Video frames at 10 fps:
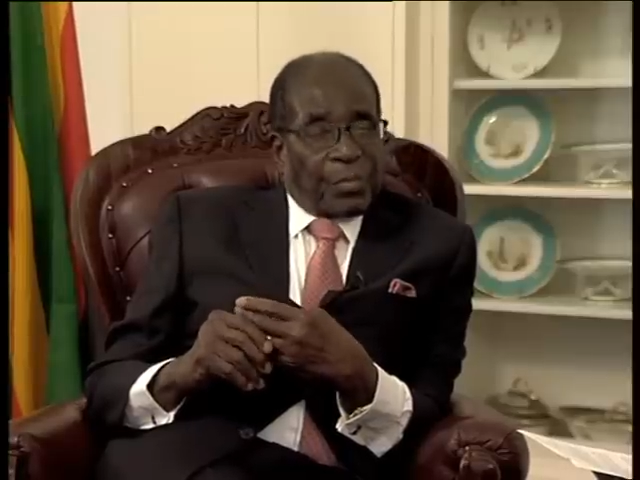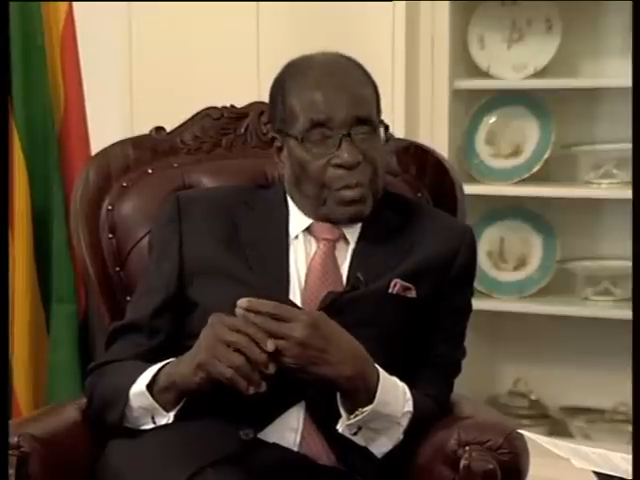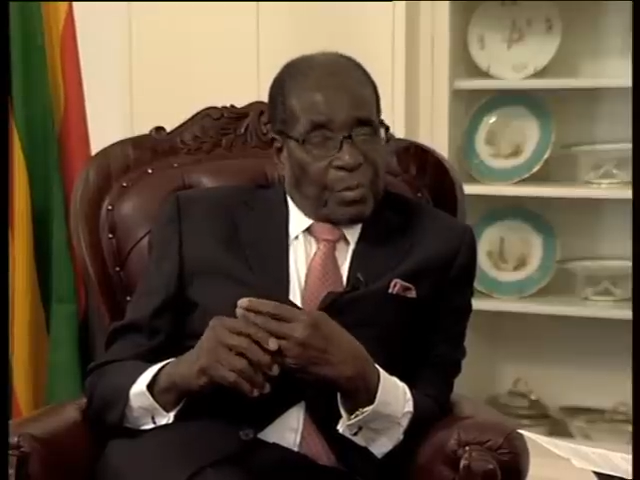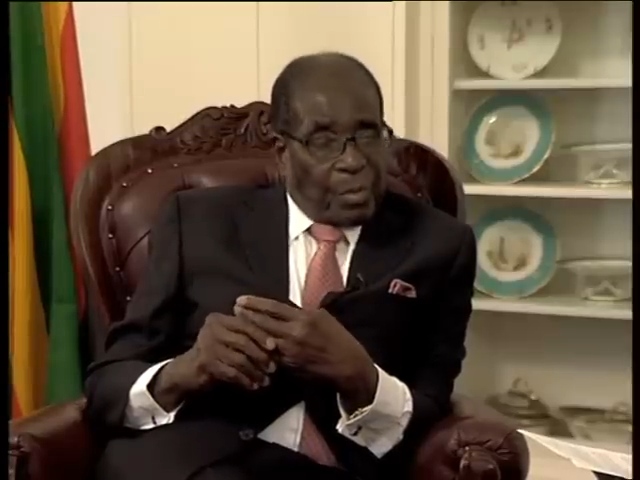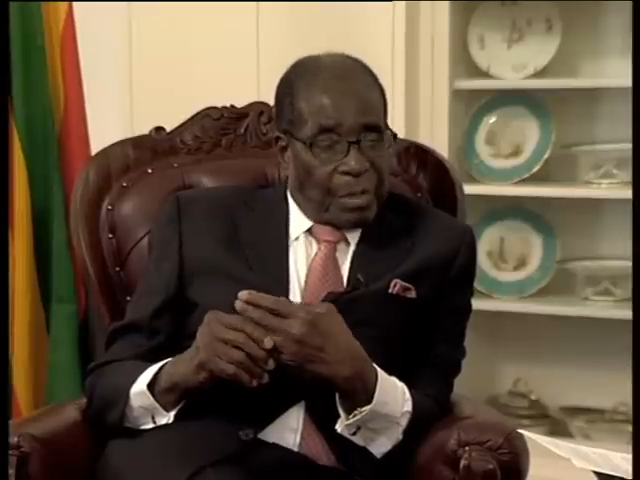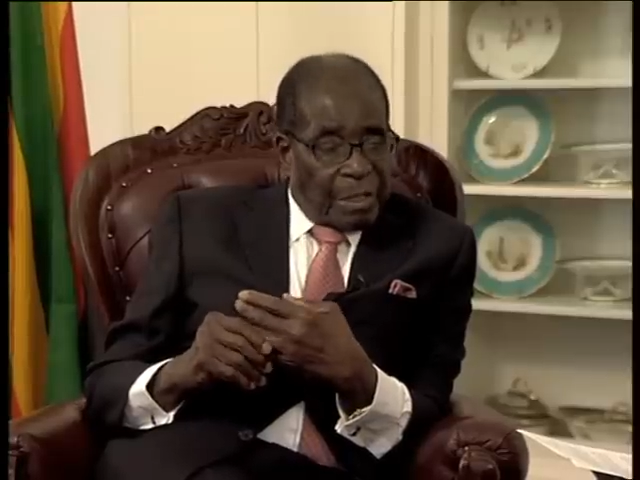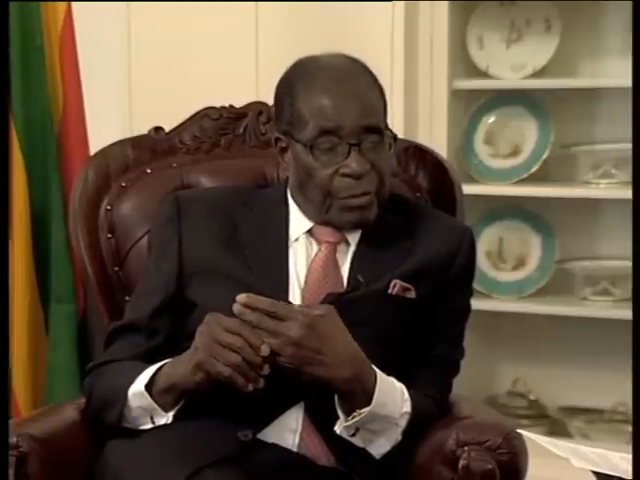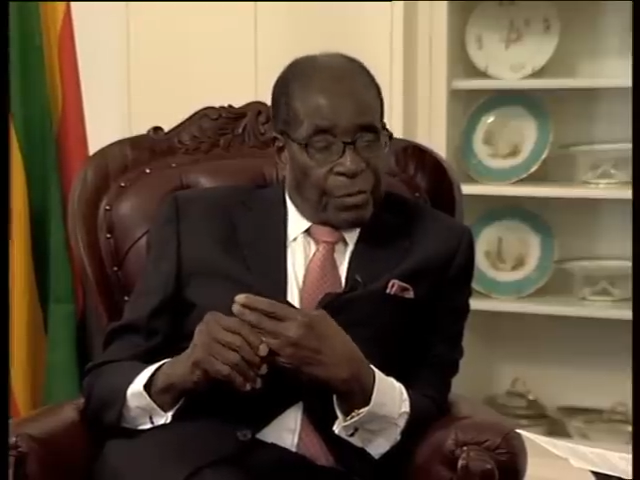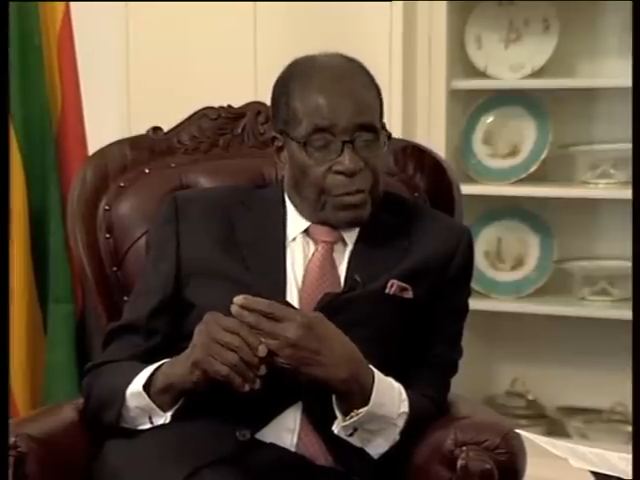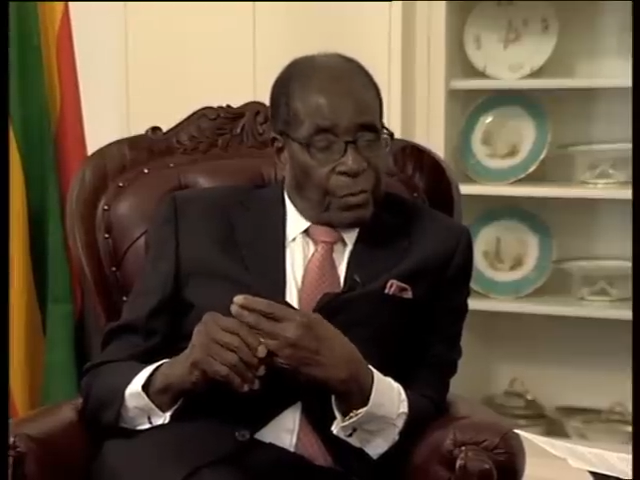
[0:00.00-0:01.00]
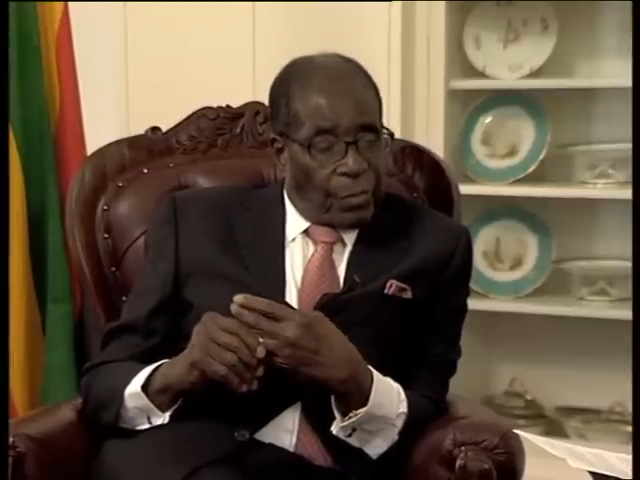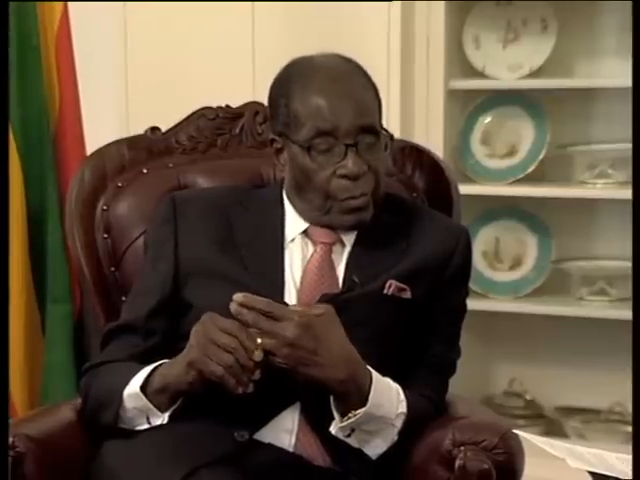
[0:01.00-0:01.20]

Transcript: we put it to you.